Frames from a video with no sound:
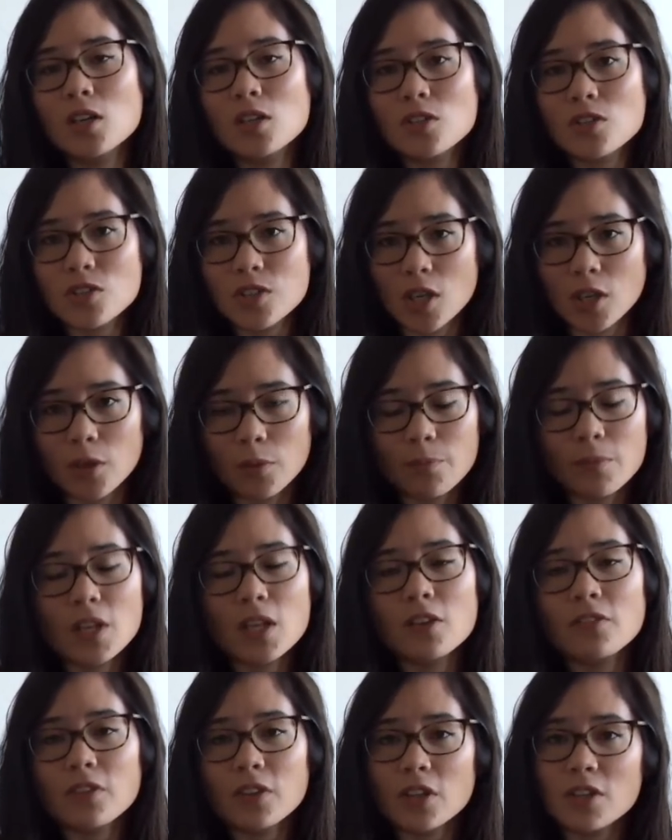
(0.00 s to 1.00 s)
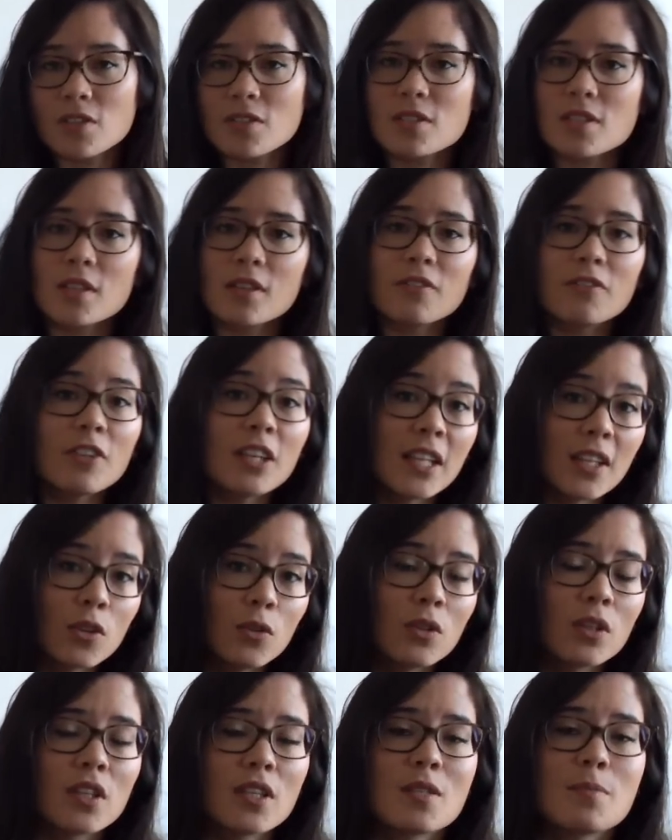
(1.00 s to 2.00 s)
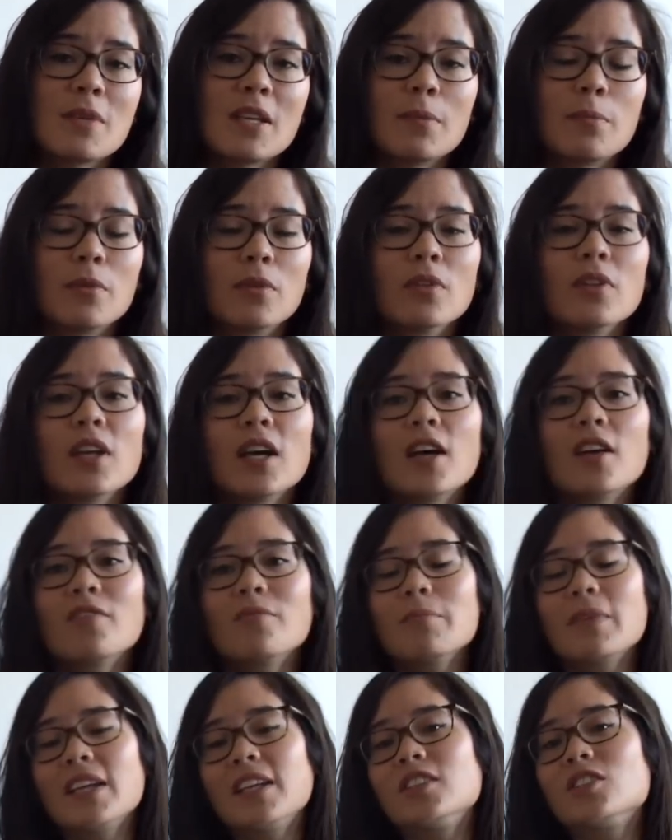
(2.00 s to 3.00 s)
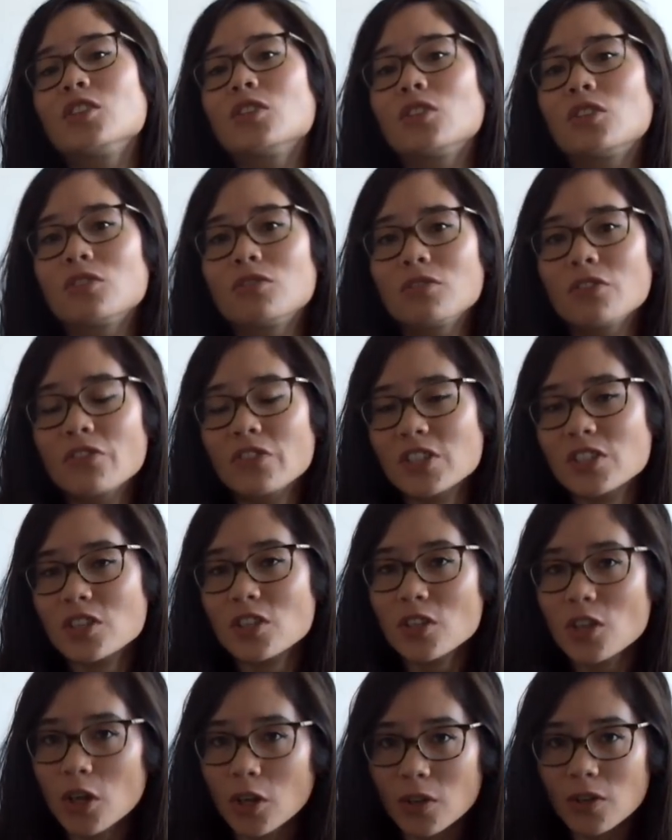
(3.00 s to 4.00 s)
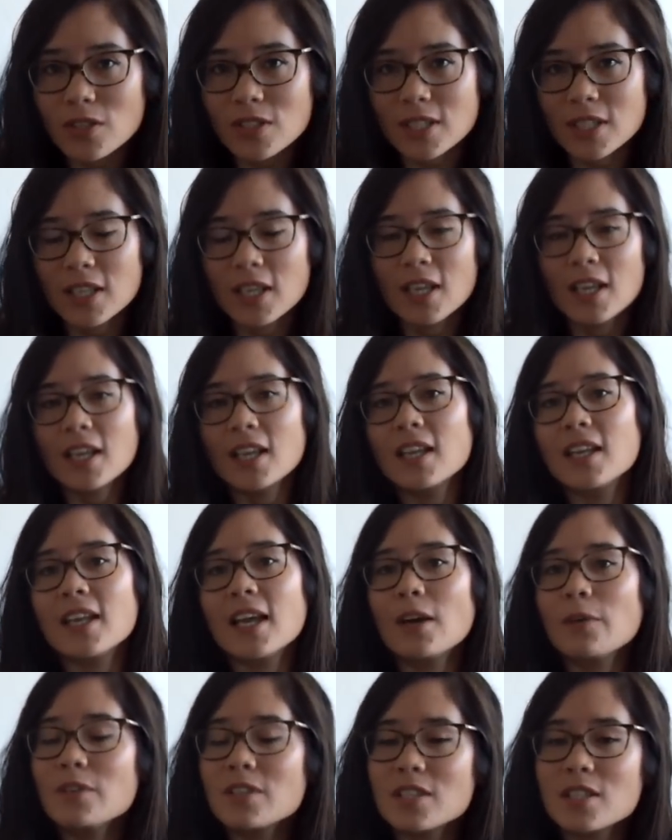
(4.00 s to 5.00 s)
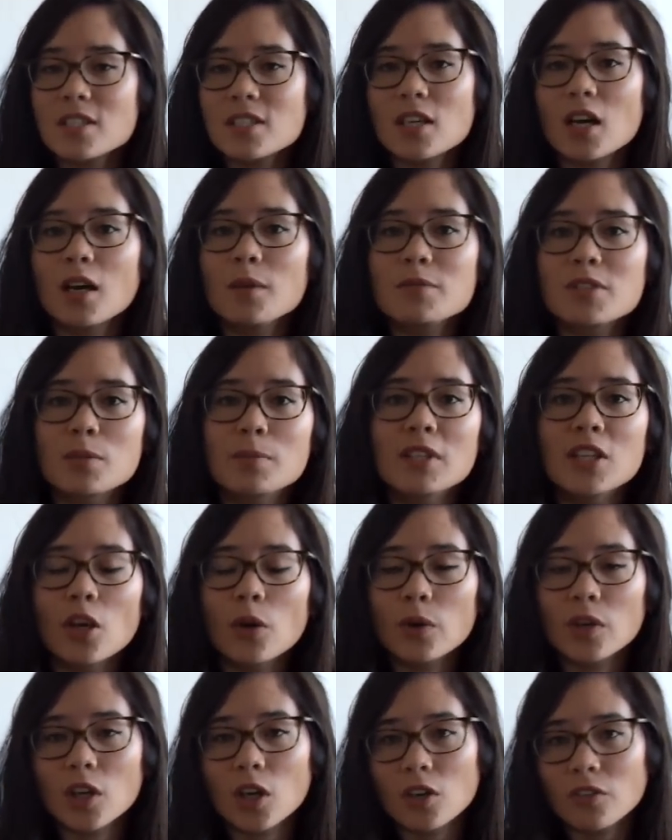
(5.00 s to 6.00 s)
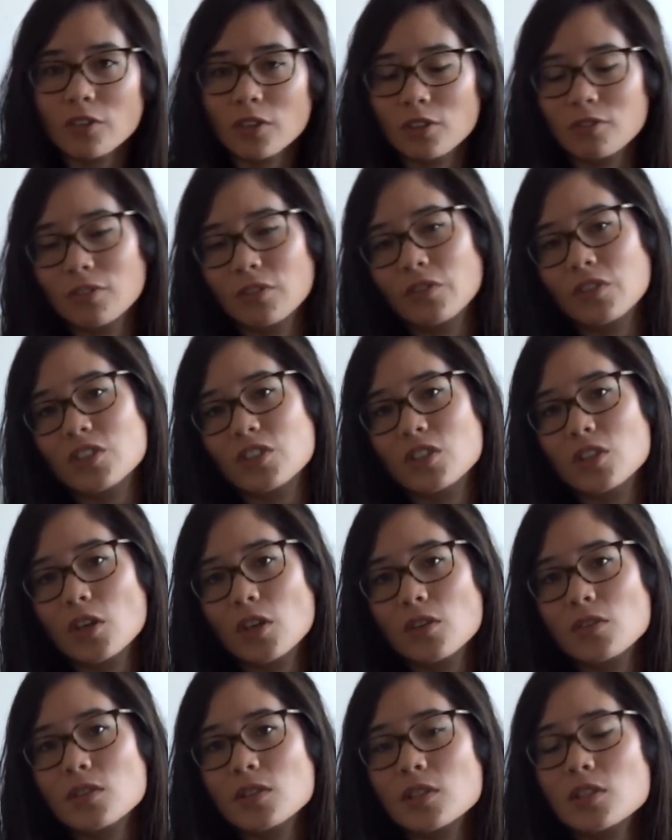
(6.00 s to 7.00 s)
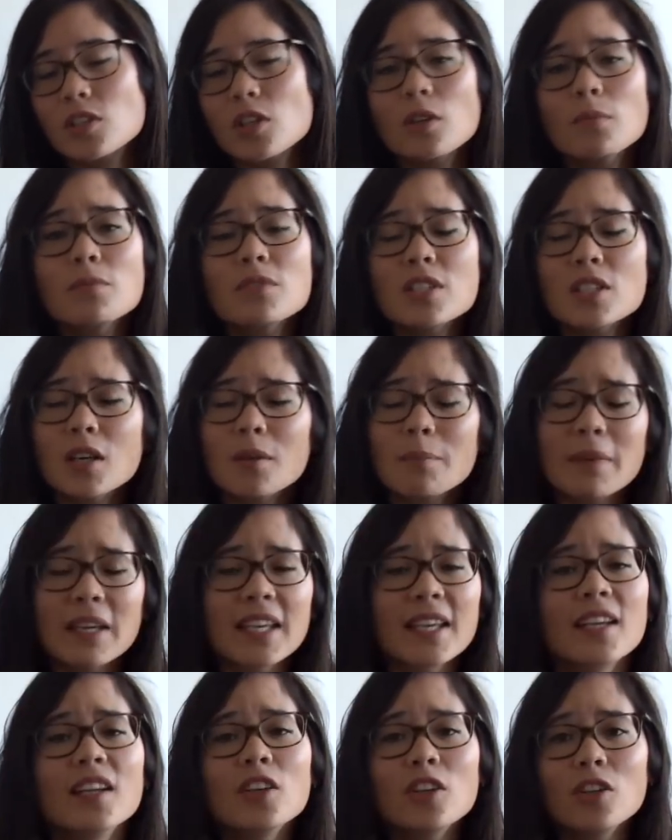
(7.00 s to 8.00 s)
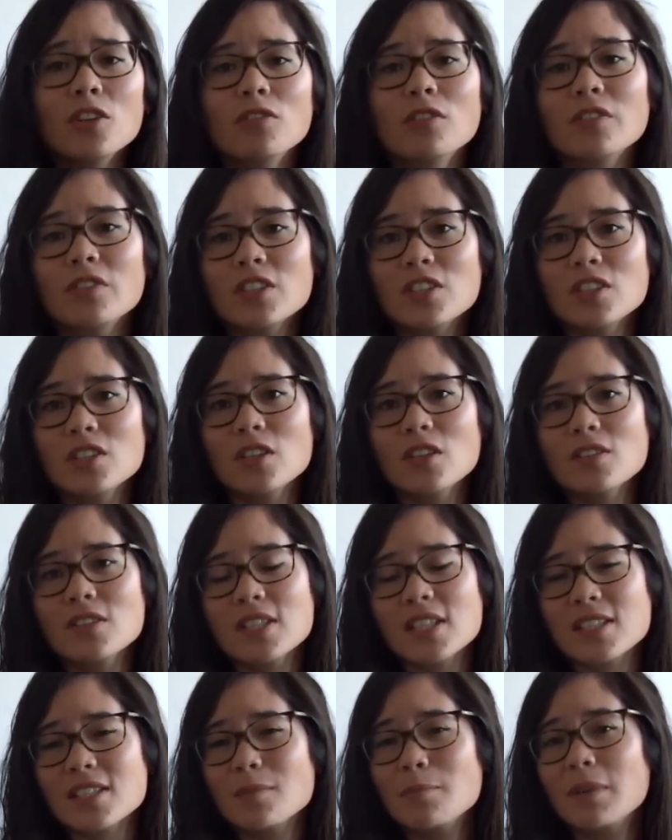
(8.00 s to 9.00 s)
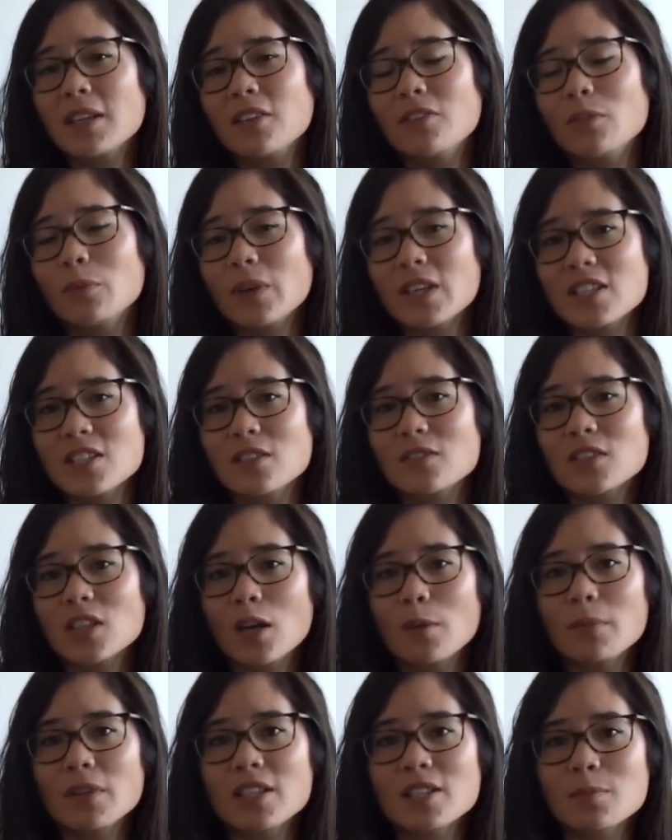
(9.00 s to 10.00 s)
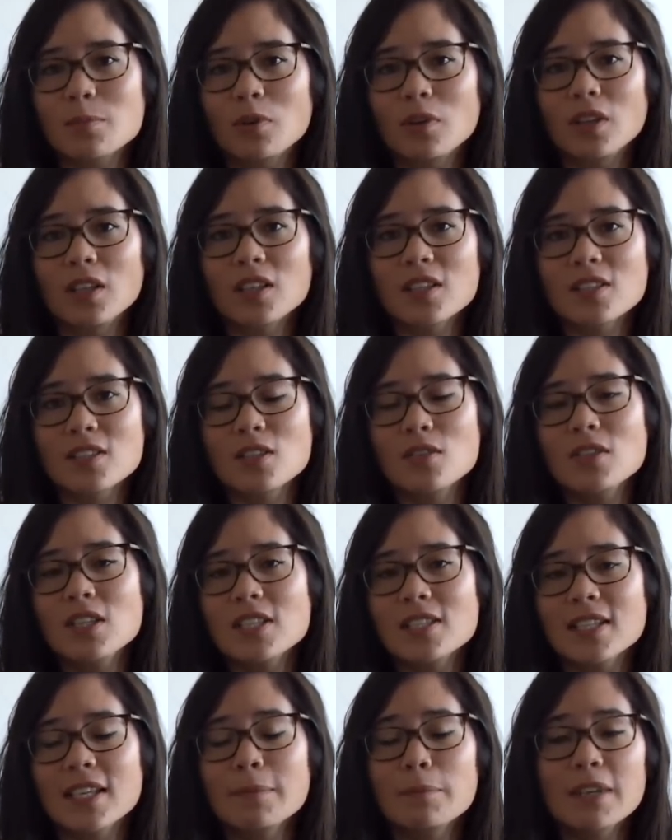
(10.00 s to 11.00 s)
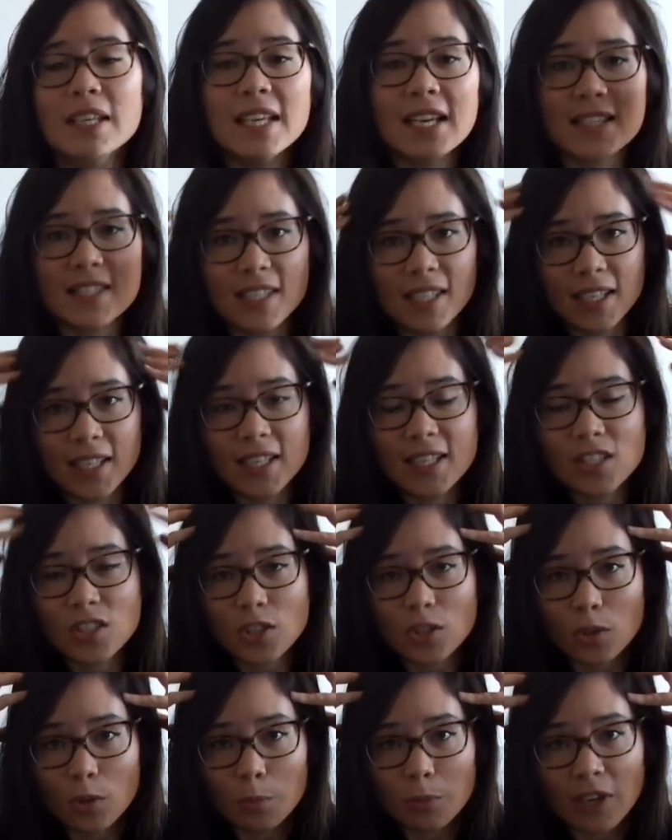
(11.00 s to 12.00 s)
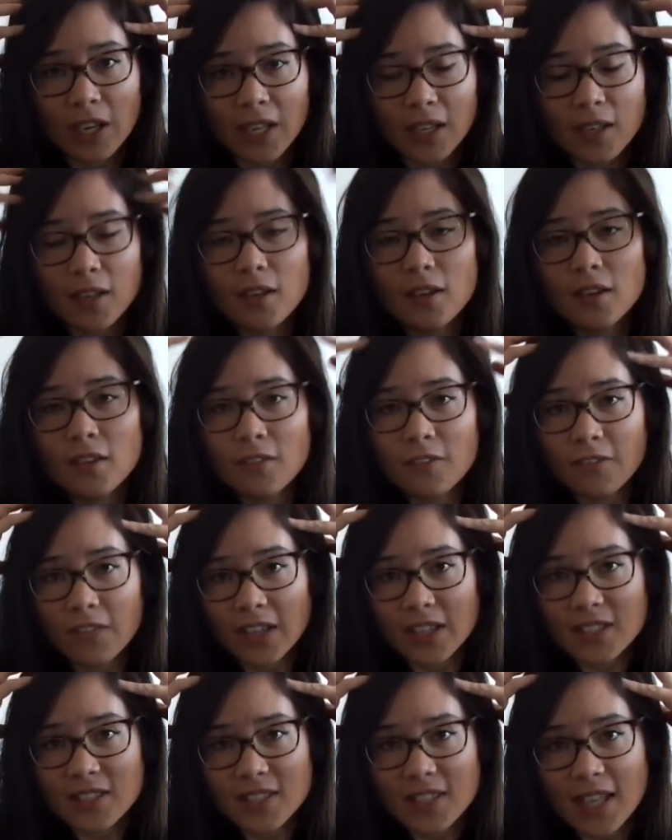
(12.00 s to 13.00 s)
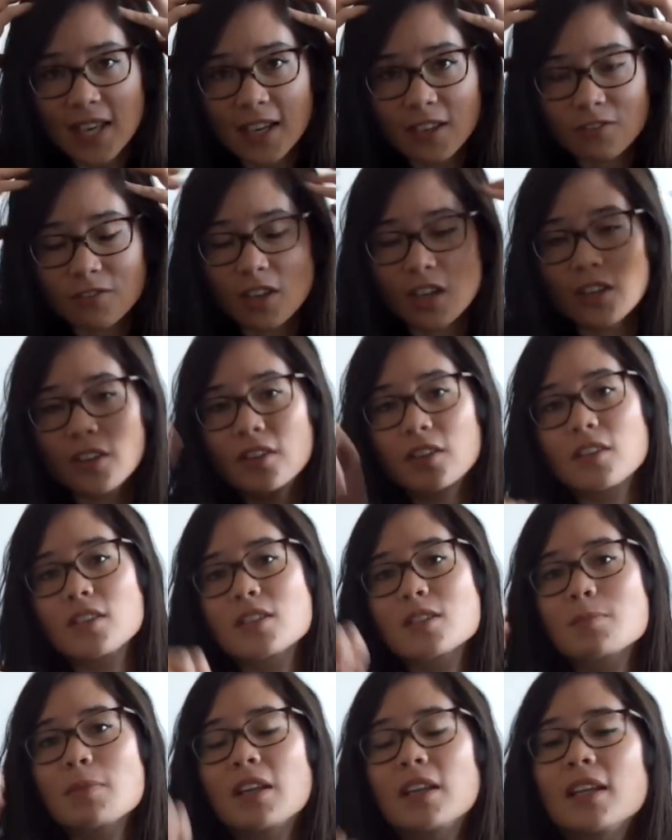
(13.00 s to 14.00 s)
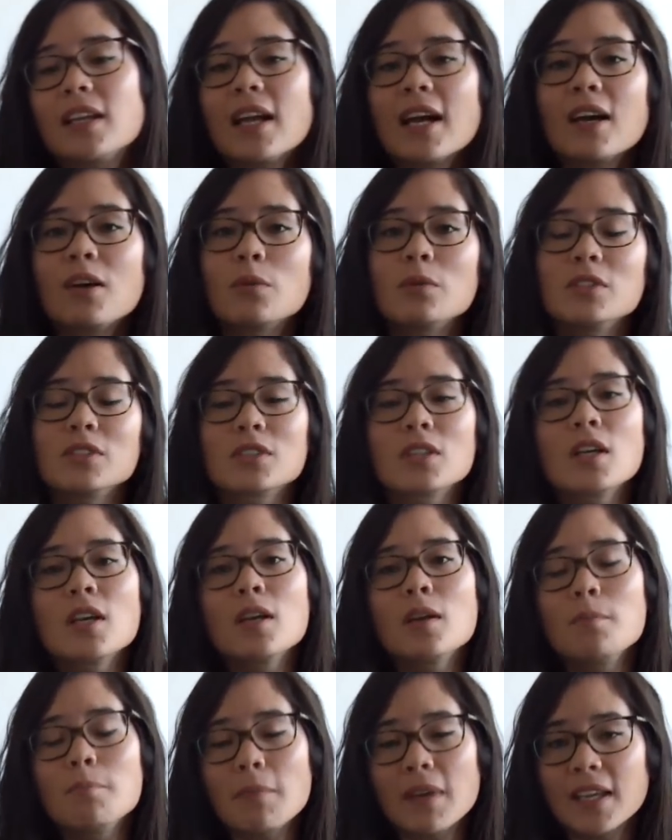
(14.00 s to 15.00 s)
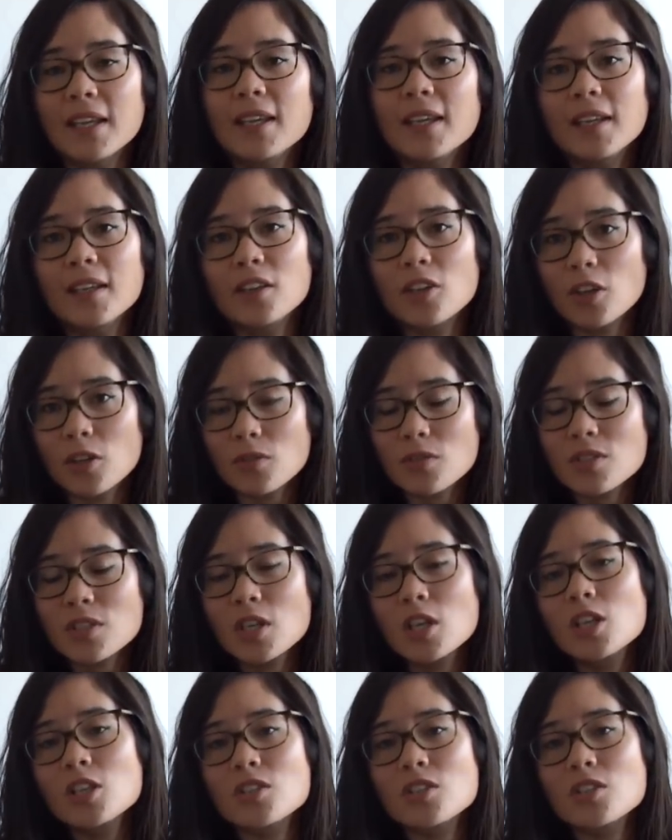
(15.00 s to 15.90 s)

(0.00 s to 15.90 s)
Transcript: So for those really organised people that have made your revision notes, now is the time to be going over the revision notes. Don't start making new revision notes, that's a bit of a waste of time at this point, because you need to be getting it into your brain fixed there rather than spending hours making notes.